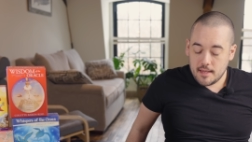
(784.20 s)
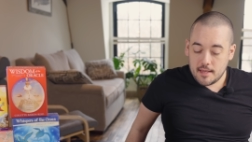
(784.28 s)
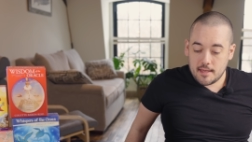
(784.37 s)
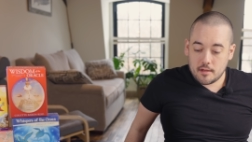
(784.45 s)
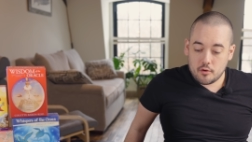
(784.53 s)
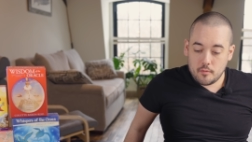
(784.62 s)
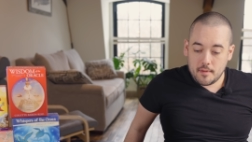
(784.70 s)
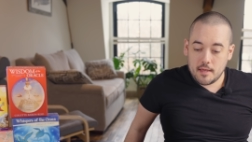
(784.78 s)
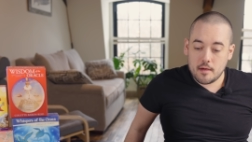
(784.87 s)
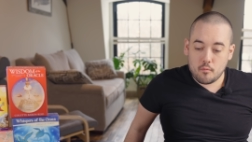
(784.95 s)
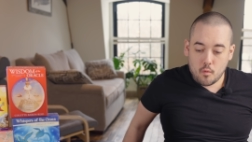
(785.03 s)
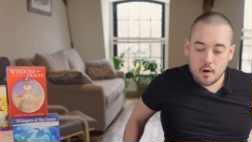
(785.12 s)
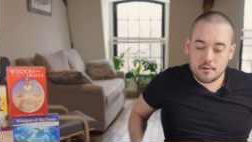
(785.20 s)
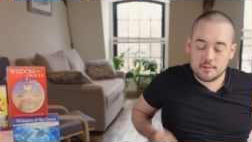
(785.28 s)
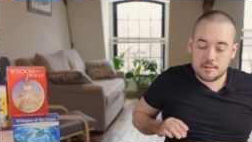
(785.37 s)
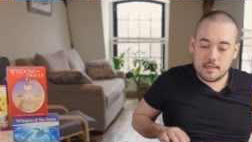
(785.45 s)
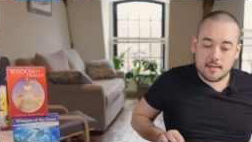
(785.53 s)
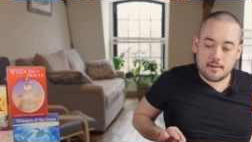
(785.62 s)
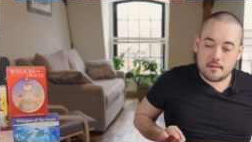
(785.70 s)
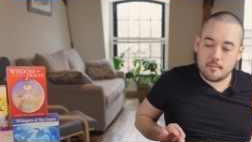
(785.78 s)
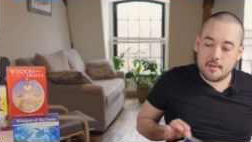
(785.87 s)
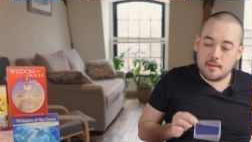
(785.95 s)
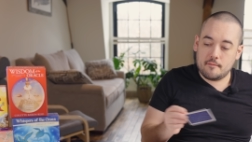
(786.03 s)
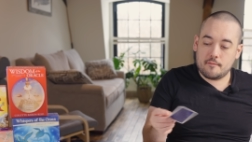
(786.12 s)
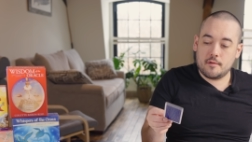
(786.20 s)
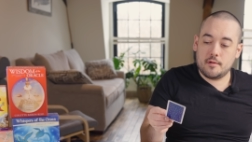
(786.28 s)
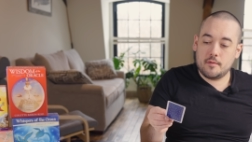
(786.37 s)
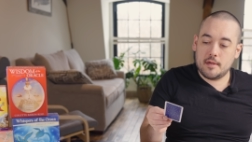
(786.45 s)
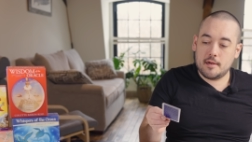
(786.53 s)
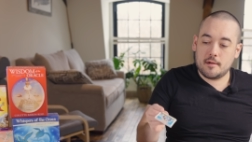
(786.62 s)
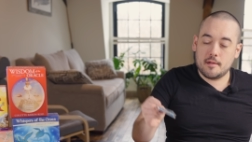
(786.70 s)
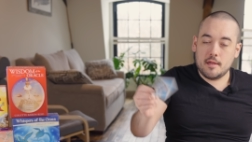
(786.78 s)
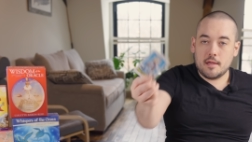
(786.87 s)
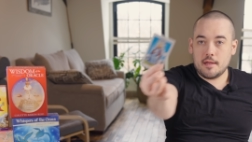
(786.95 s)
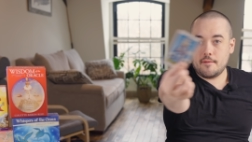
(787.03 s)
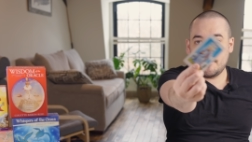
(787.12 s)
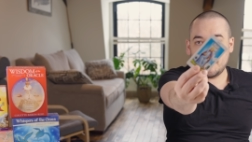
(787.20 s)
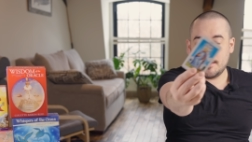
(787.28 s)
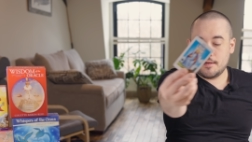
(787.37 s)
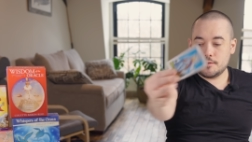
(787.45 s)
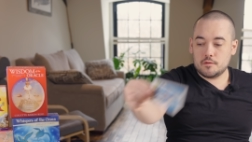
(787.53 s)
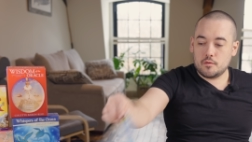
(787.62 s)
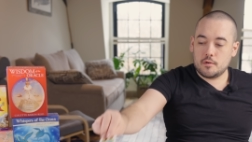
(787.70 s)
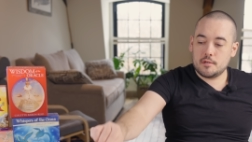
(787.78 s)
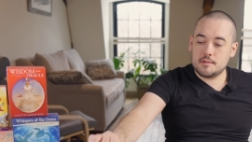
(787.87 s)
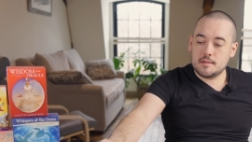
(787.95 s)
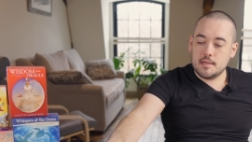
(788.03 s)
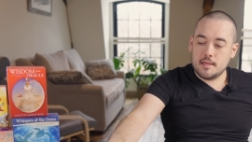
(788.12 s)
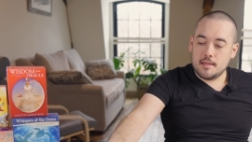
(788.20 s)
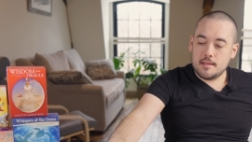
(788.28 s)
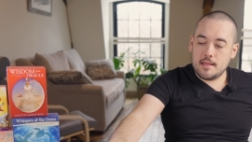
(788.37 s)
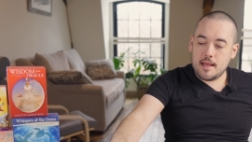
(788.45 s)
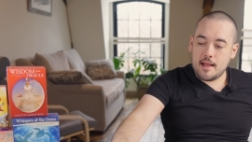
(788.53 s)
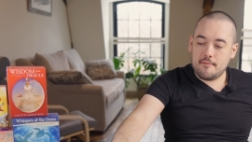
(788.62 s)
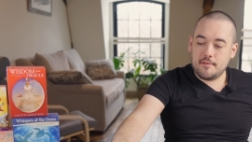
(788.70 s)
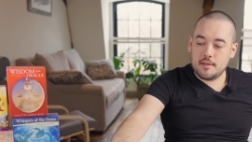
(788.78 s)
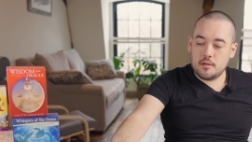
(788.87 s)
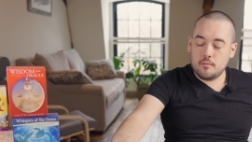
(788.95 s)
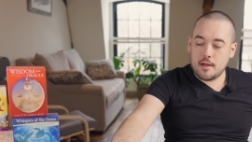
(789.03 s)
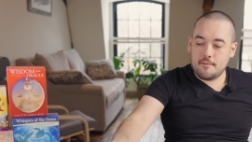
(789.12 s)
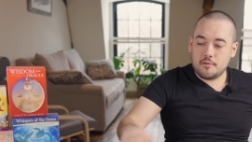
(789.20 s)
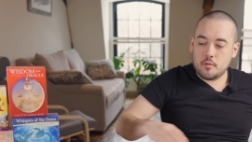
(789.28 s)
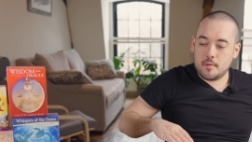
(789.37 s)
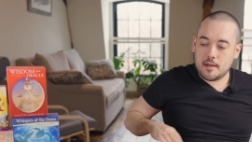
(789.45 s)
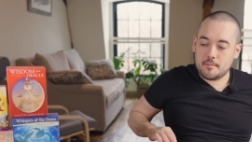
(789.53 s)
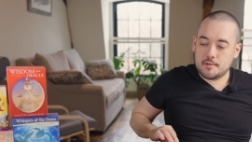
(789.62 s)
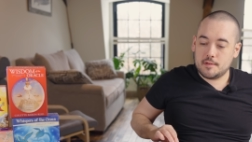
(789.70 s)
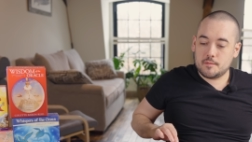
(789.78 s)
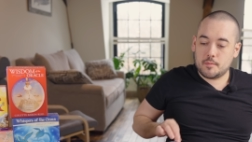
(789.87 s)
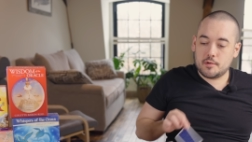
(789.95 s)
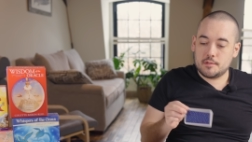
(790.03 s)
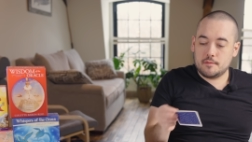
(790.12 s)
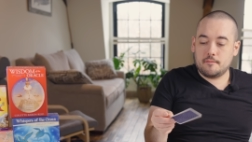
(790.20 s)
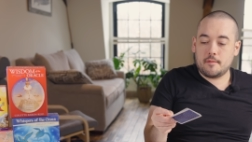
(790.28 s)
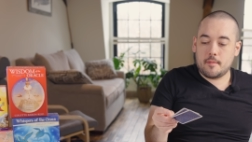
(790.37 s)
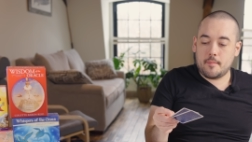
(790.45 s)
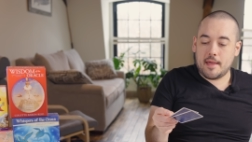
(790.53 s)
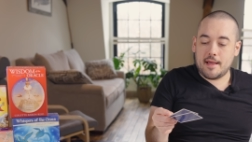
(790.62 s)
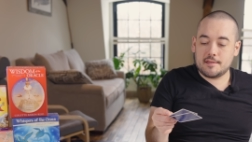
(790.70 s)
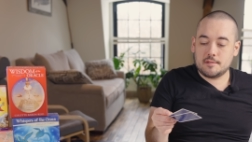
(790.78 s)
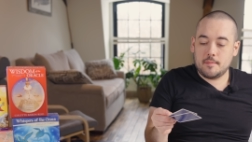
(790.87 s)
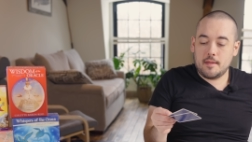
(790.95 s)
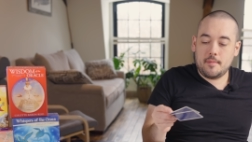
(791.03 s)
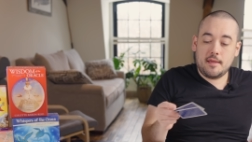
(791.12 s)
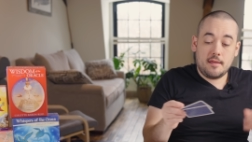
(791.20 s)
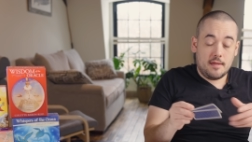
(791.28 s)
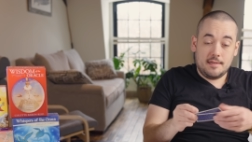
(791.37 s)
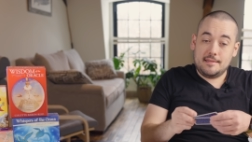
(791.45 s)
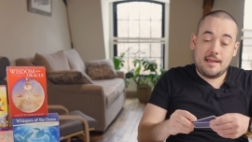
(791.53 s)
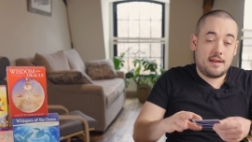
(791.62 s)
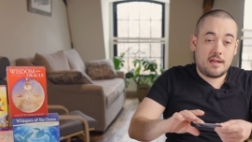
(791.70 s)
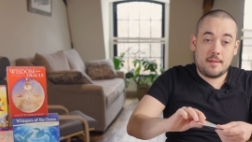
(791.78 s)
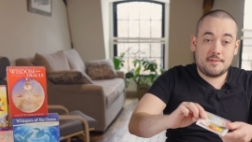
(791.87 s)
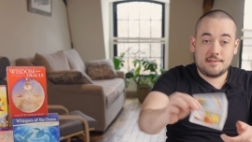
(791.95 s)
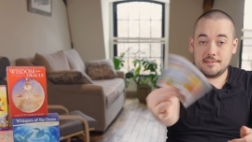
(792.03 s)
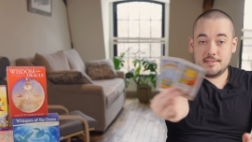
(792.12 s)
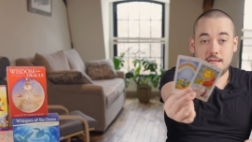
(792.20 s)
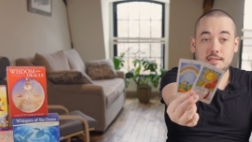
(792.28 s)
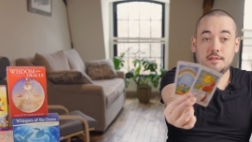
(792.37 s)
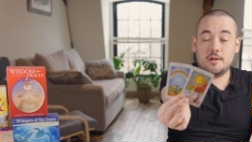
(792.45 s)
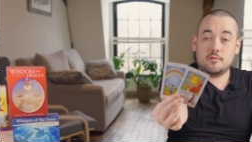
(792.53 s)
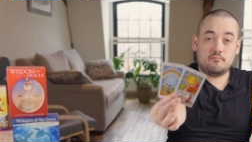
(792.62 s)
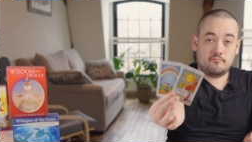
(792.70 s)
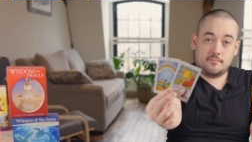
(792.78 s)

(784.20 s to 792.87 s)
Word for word: It could be a water sign coming in for you here. You have the King of Swords. Yeah, I feel like you would have to open up to this person from the past, maybe. Ten of Cups and Sun, though.